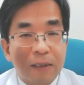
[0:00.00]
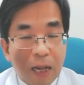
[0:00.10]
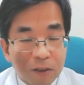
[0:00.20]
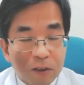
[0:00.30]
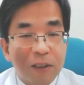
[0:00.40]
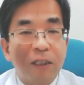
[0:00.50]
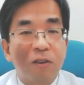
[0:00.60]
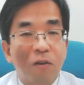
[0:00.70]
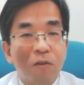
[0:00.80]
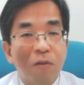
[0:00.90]

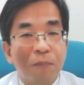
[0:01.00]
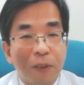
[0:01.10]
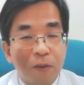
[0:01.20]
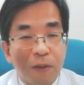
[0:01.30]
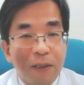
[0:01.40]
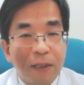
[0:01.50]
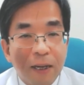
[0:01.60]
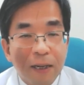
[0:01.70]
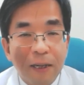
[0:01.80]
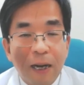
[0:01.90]
Association between the
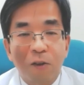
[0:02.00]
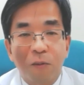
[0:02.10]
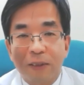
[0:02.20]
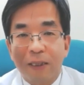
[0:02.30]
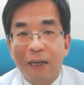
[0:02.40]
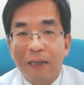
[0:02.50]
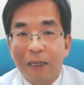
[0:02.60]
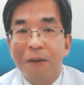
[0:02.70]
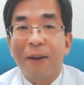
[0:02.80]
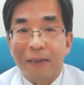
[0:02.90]
cardiovascular
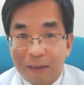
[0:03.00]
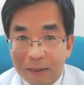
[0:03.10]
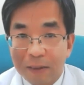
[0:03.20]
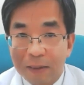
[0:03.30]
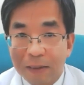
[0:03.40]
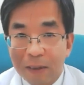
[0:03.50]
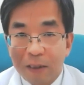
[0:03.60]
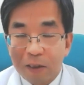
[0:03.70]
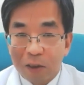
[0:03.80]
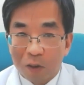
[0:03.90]
events,
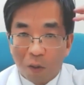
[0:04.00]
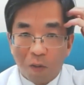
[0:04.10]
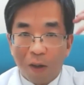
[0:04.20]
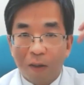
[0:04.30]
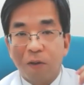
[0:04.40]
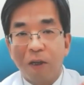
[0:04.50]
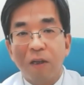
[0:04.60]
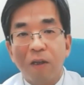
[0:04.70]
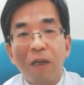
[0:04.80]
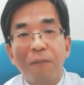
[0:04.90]
stroke, and
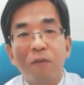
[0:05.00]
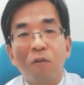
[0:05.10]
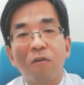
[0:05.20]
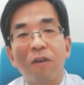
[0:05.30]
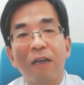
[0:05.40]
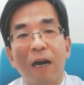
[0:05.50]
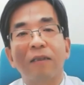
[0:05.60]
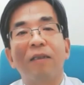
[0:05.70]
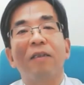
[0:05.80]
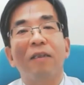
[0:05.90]
even coronary
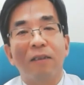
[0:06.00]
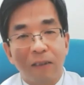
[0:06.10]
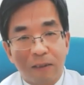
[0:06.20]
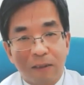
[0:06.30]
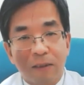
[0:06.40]
artery disease,